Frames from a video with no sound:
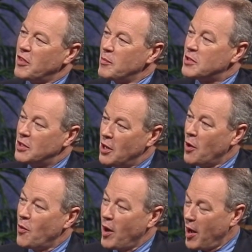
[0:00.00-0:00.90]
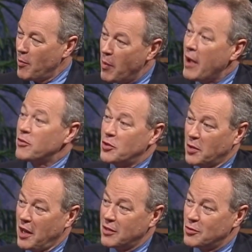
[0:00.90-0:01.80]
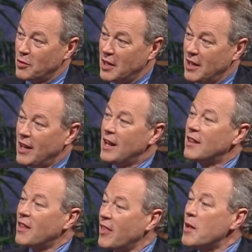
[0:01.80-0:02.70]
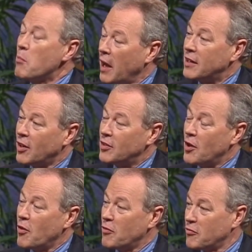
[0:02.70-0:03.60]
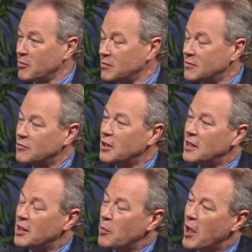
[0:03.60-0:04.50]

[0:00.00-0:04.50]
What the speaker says: for them to know about your country that they might not know from reading the